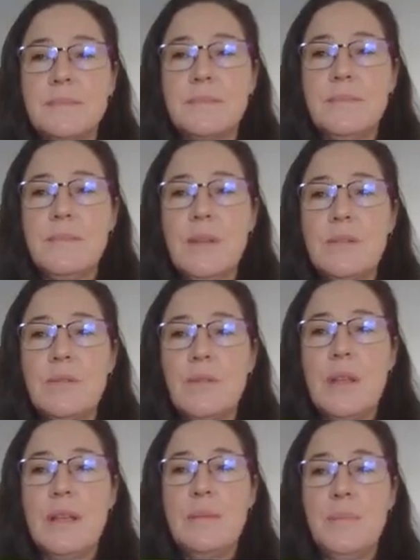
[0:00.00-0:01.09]
for the
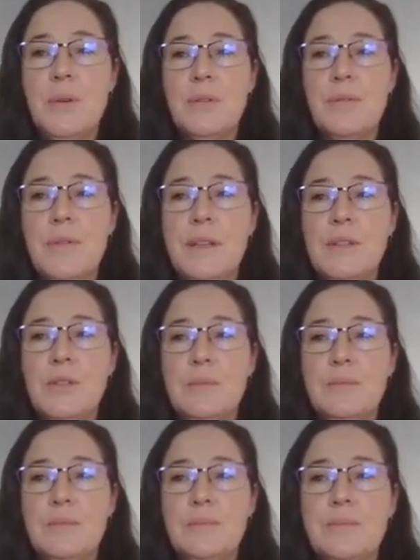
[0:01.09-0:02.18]
imperfectum,
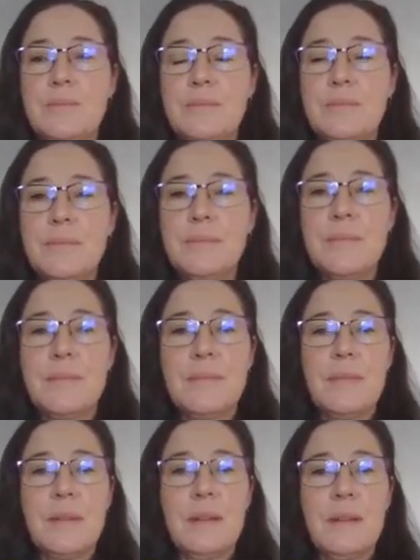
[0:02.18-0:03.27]

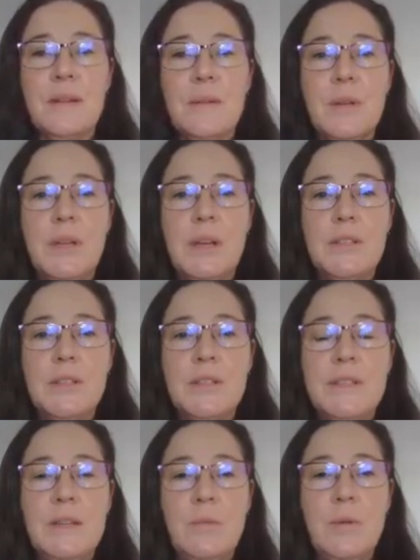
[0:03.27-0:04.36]
we're going to see what
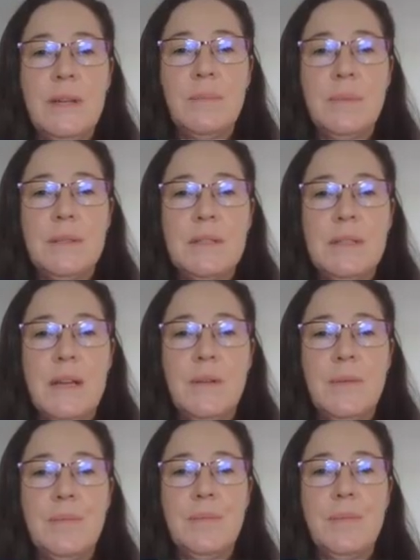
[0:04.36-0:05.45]
happens now.
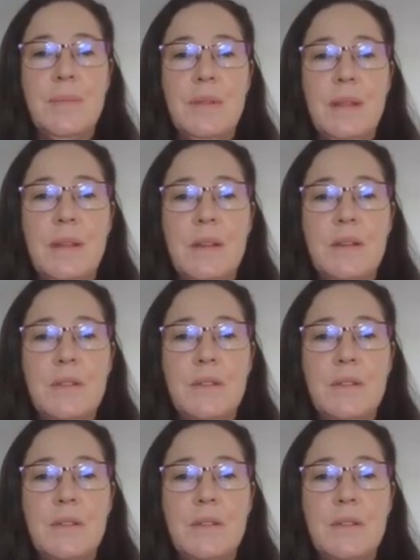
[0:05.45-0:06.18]
So